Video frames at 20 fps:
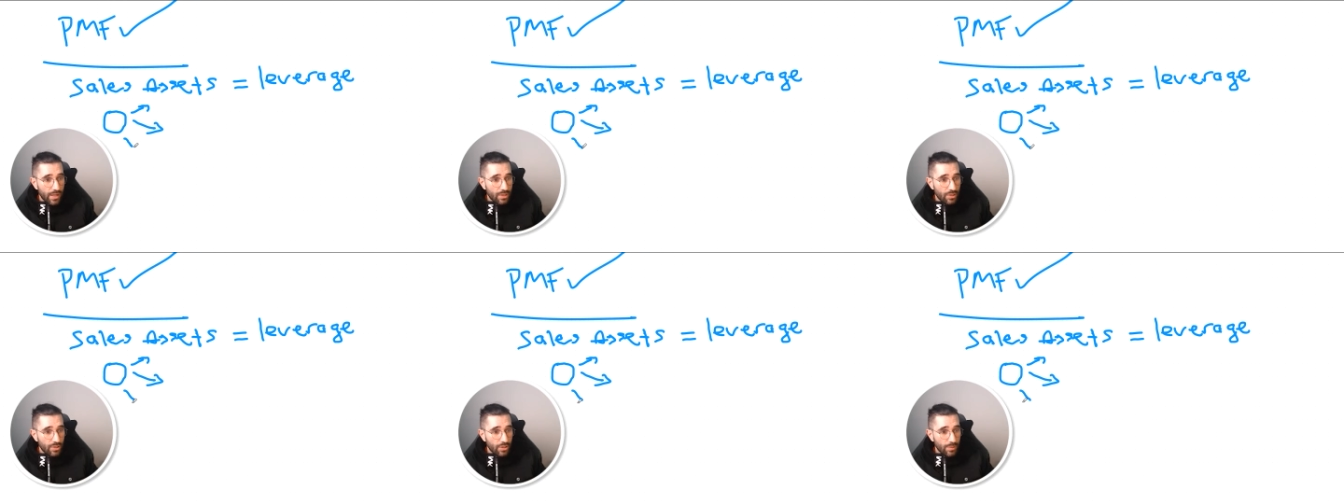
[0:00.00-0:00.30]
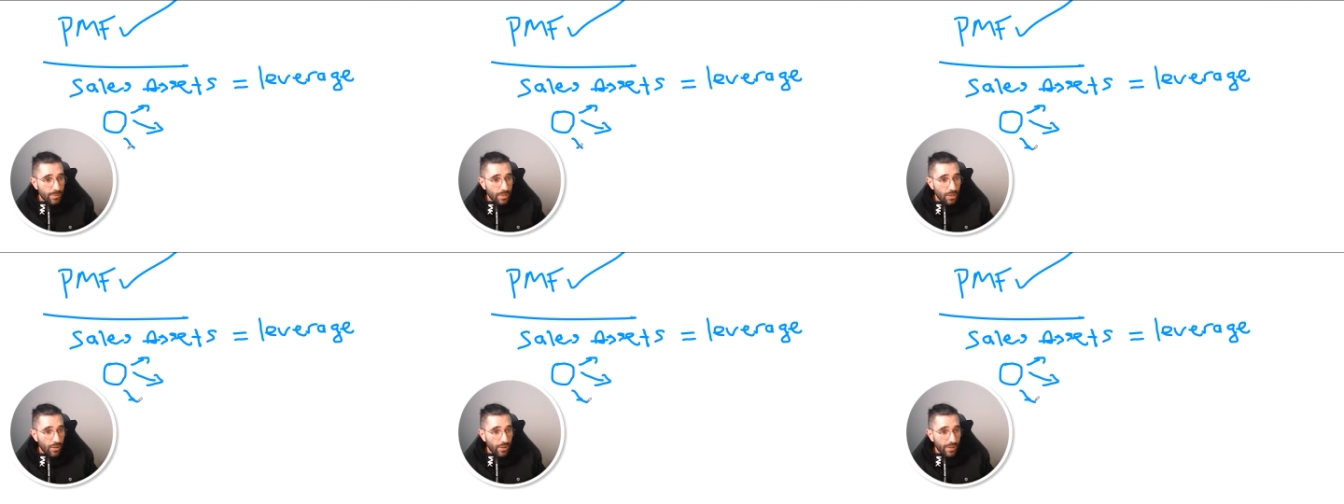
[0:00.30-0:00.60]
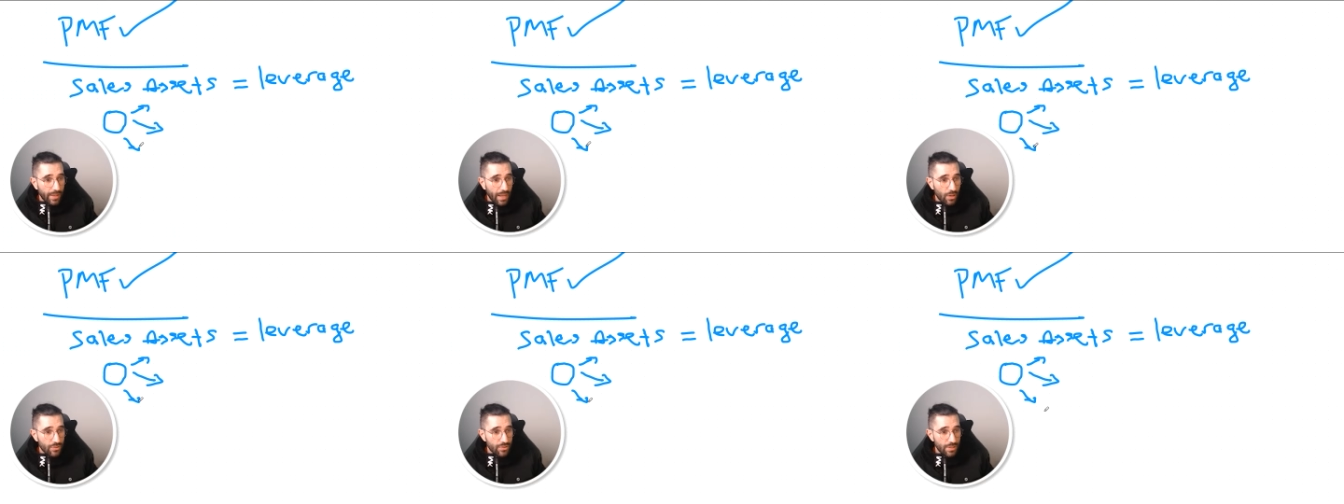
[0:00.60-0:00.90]
You're going to be
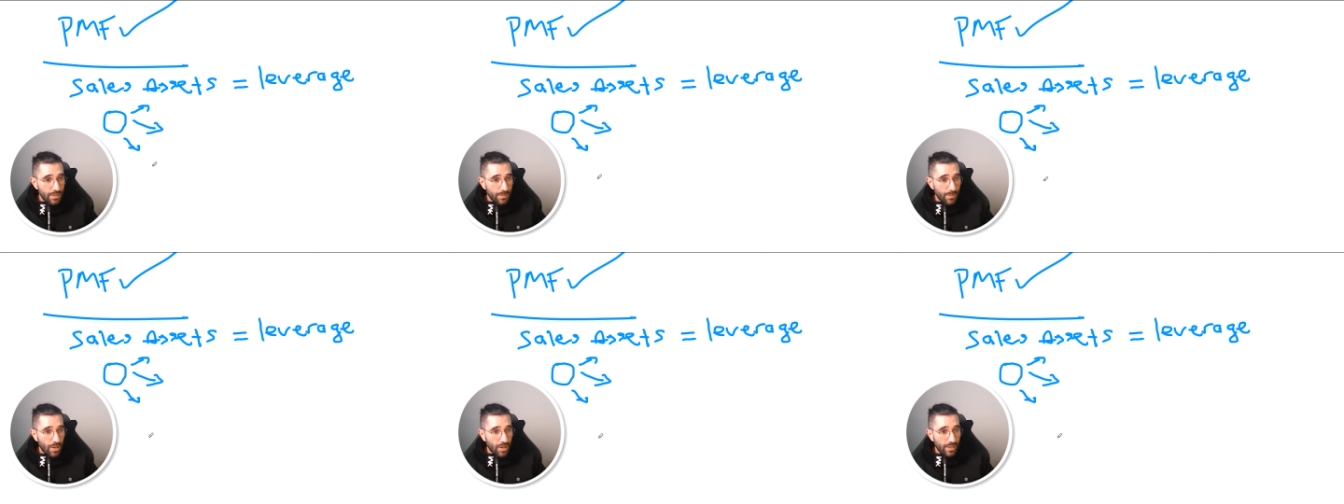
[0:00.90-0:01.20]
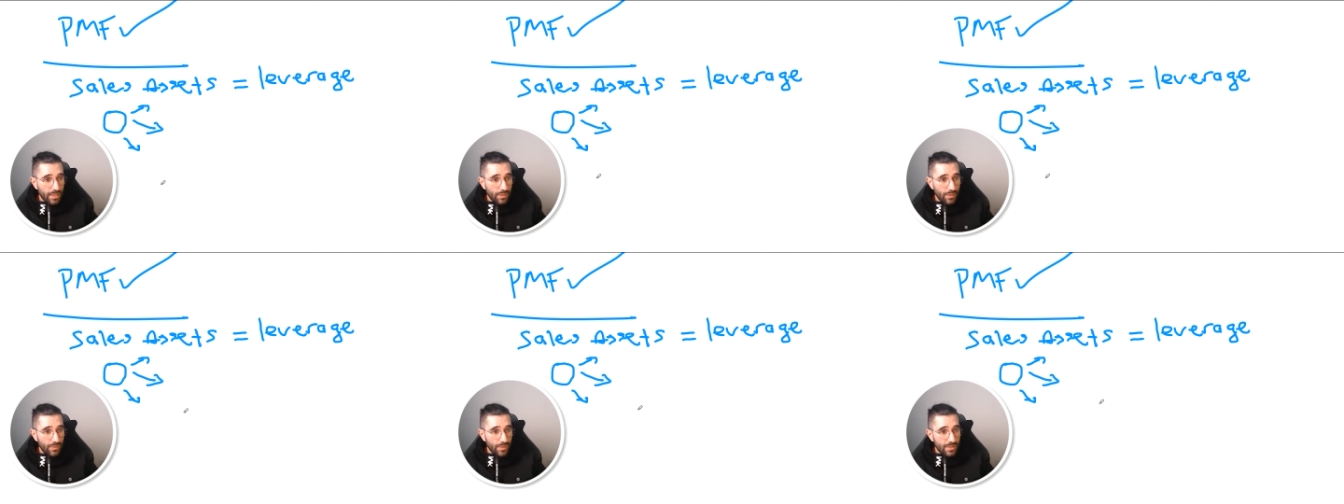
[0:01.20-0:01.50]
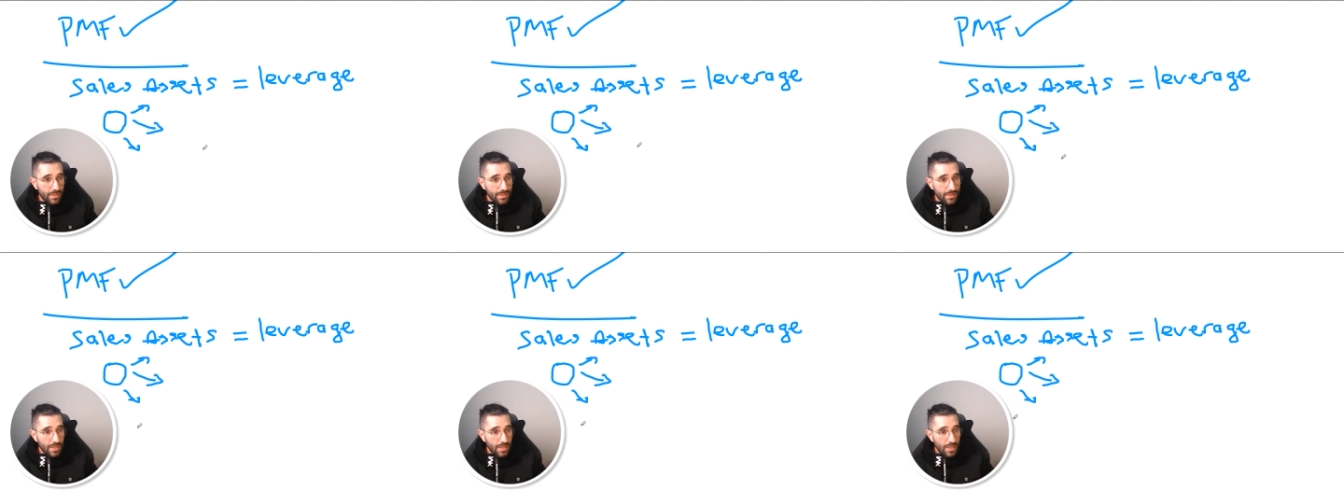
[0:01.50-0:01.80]
going out to the market with
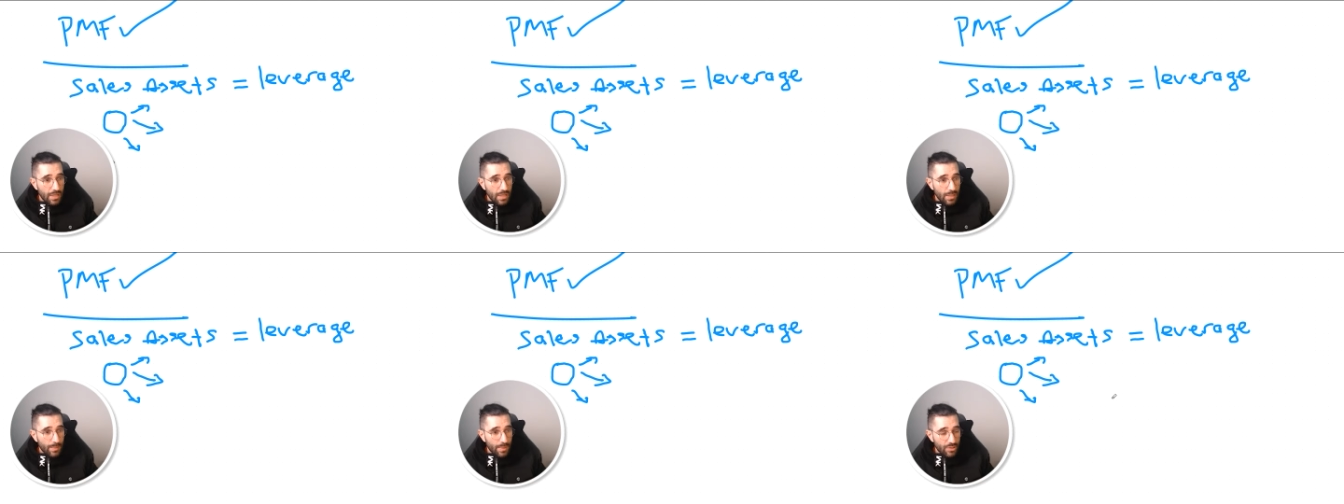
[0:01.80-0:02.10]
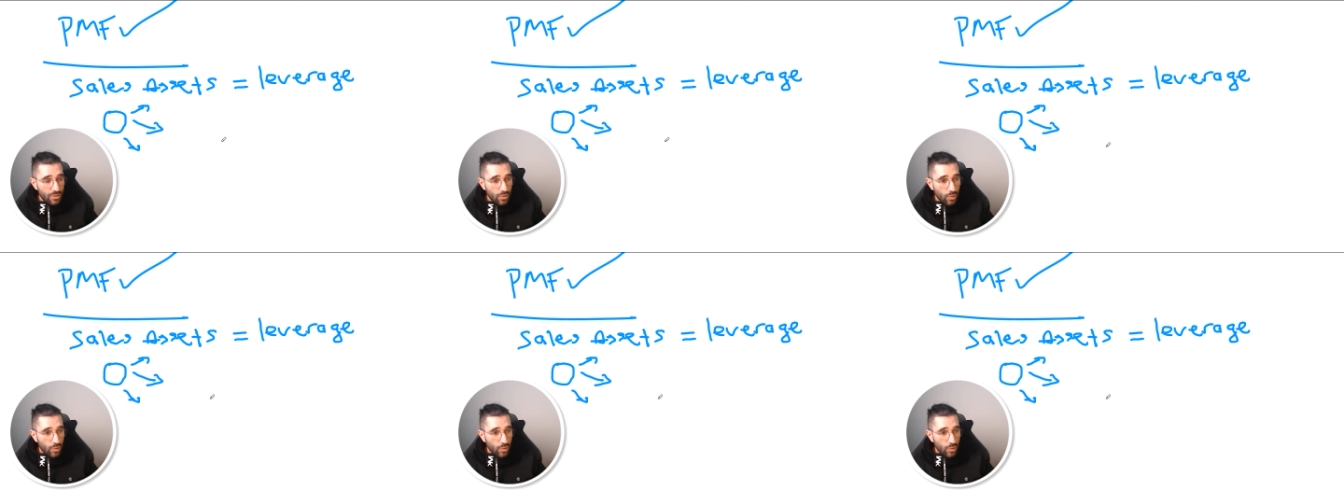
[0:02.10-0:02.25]
this, but it's